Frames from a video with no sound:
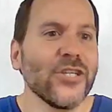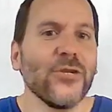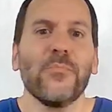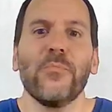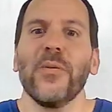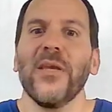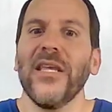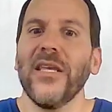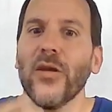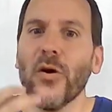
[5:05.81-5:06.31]

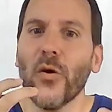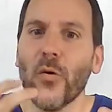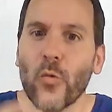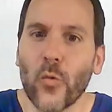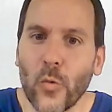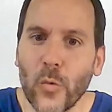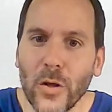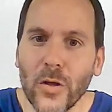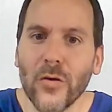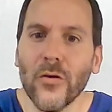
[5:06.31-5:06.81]
be a
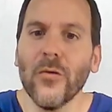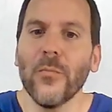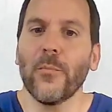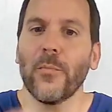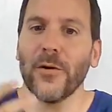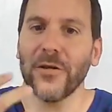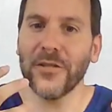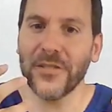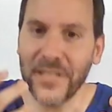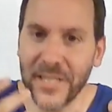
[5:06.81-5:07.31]
real
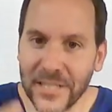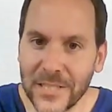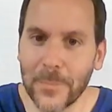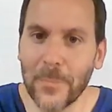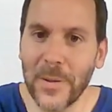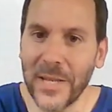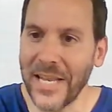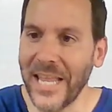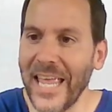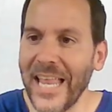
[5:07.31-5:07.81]

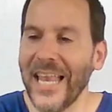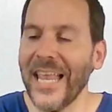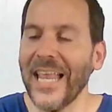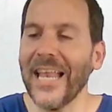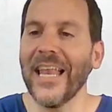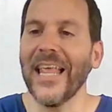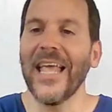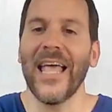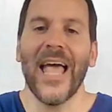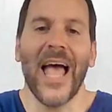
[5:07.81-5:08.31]
participant in it.
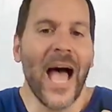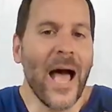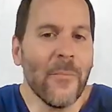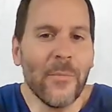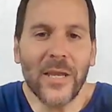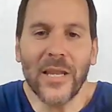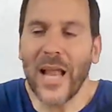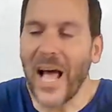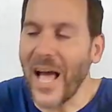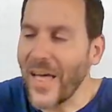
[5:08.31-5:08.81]
I
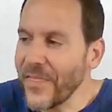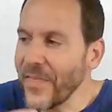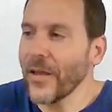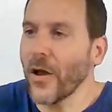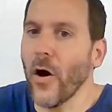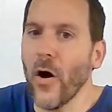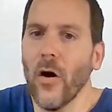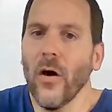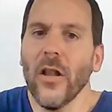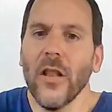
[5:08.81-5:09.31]
mean, I think
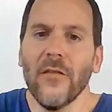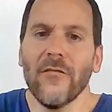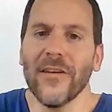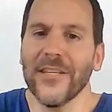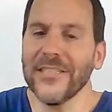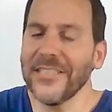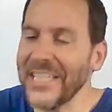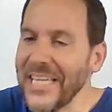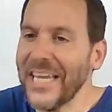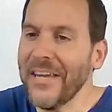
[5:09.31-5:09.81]
all of
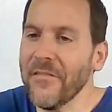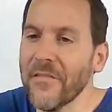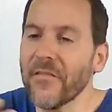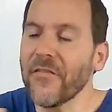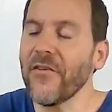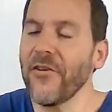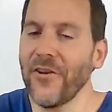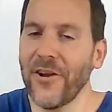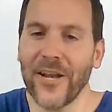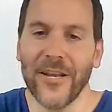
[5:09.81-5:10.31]
us, even if
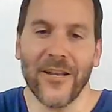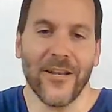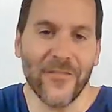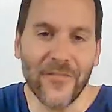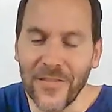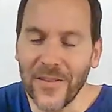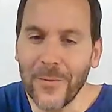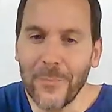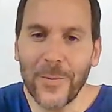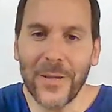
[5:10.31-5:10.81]
you're not into
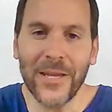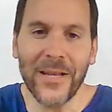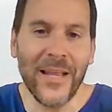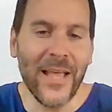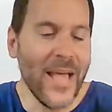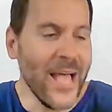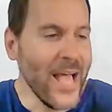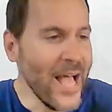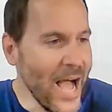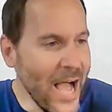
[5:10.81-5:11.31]
flipping,
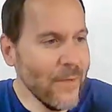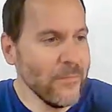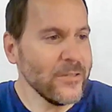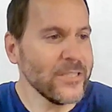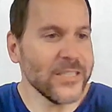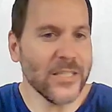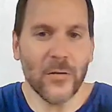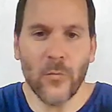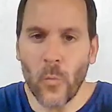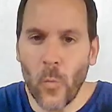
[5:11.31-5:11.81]

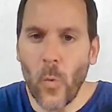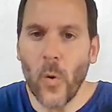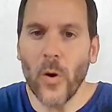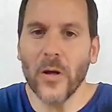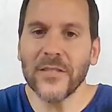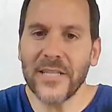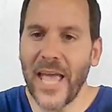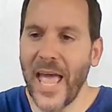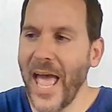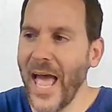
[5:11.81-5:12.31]
obviously want
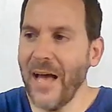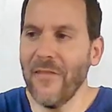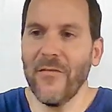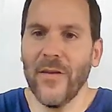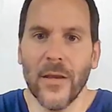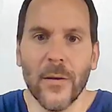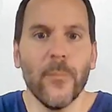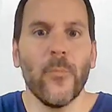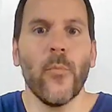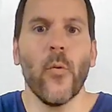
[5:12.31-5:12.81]
to have
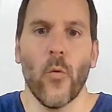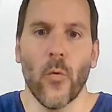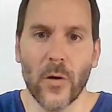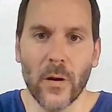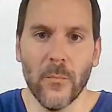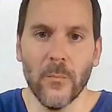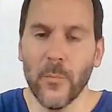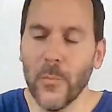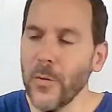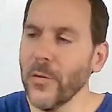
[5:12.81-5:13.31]

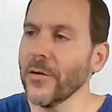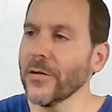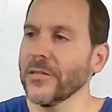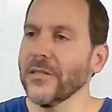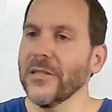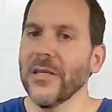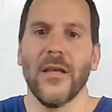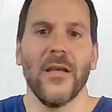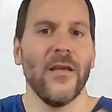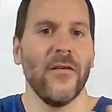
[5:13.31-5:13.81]
important books,
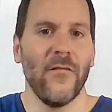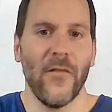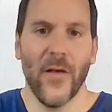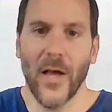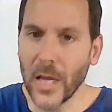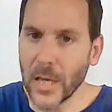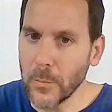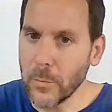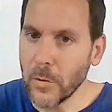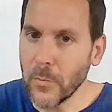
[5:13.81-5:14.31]

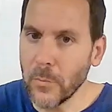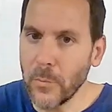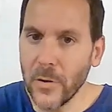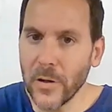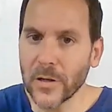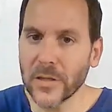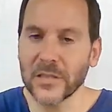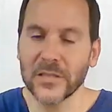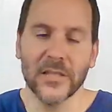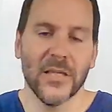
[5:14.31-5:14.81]
valuable
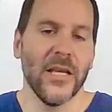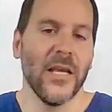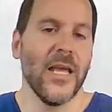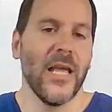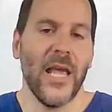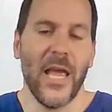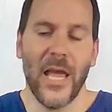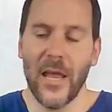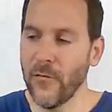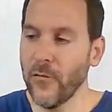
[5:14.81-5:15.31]
books.
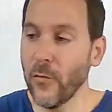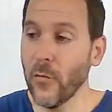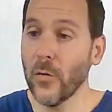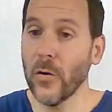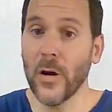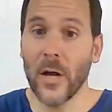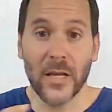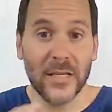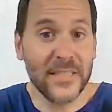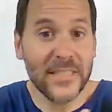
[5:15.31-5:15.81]
And for
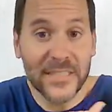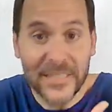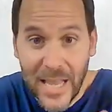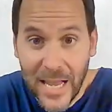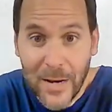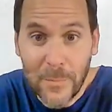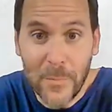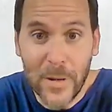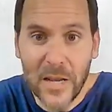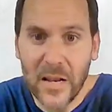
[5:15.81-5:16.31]
a
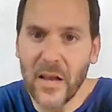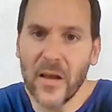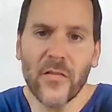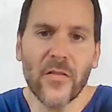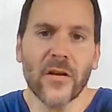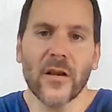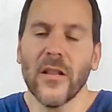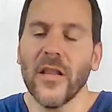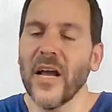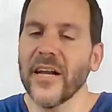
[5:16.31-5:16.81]
segment of the
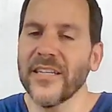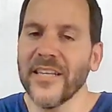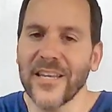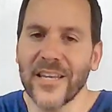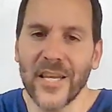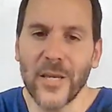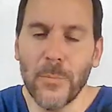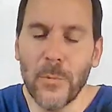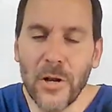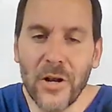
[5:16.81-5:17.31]
collecting
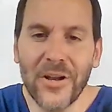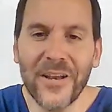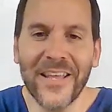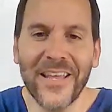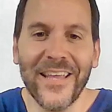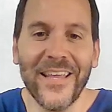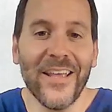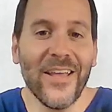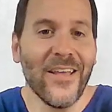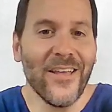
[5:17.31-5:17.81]

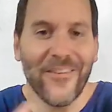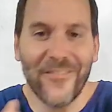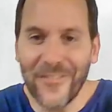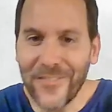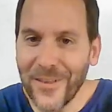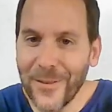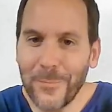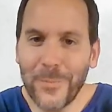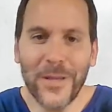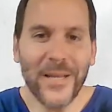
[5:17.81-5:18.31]
community,
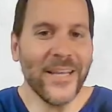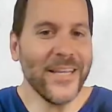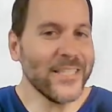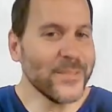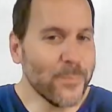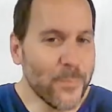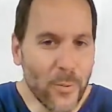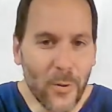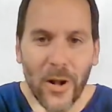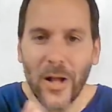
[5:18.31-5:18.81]
flipping is
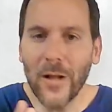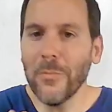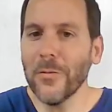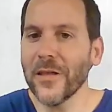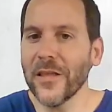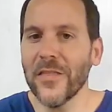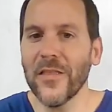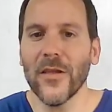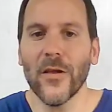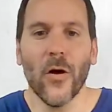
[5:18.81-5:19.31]
probably
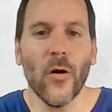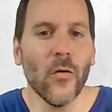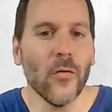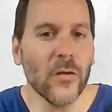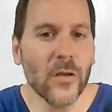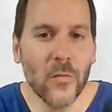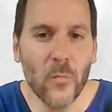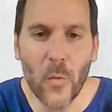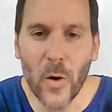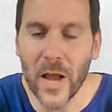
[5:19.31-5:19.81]
the only
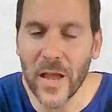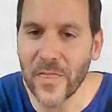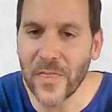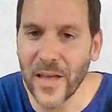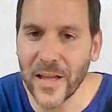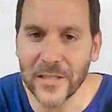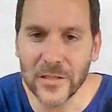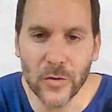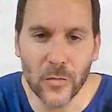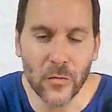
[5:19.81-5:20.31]
way
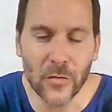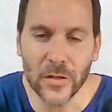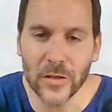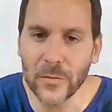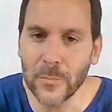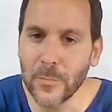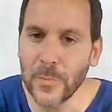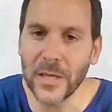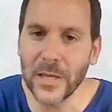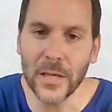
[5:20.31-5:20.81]
that's going to
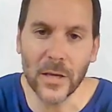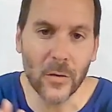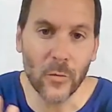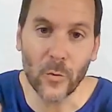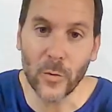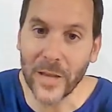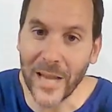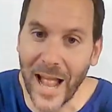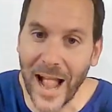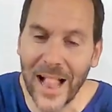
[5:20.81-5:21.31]
be a
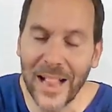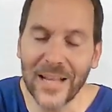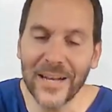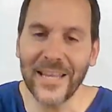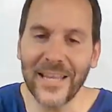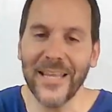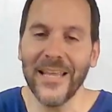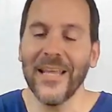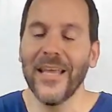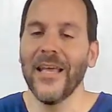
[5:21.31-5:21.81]
reality.